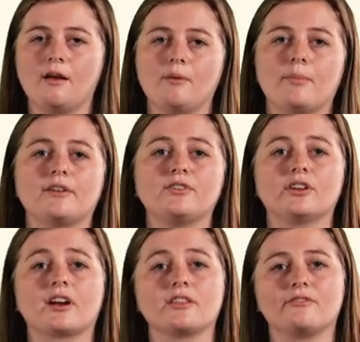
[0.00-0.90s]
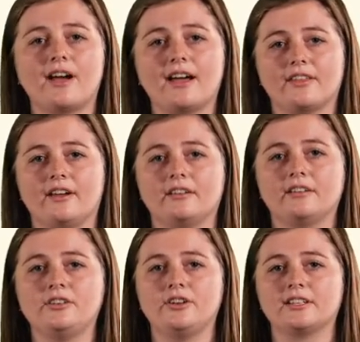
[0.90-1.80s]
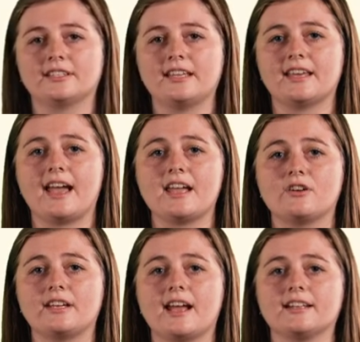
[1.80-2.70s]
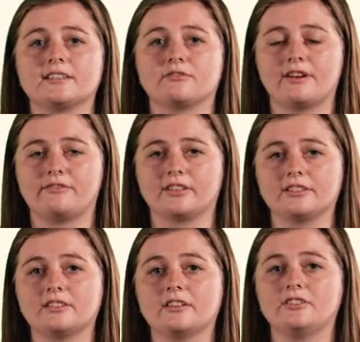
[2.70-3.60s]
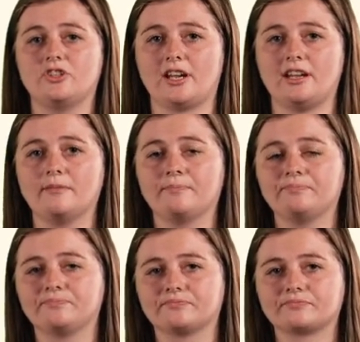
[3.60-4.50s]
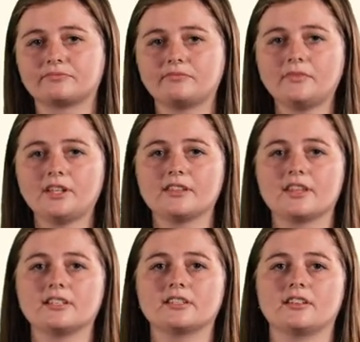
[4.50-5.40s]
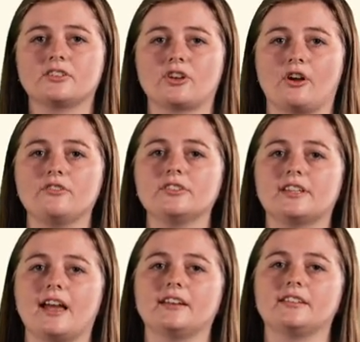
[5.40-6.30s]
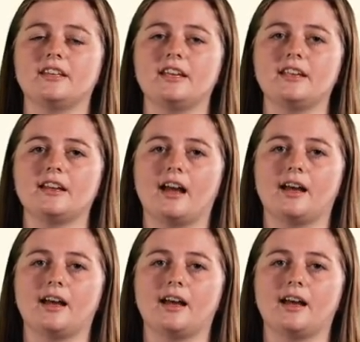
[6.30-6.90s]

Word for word: But if you look at the father, you can see that he only has the reference G. This shows that the uh,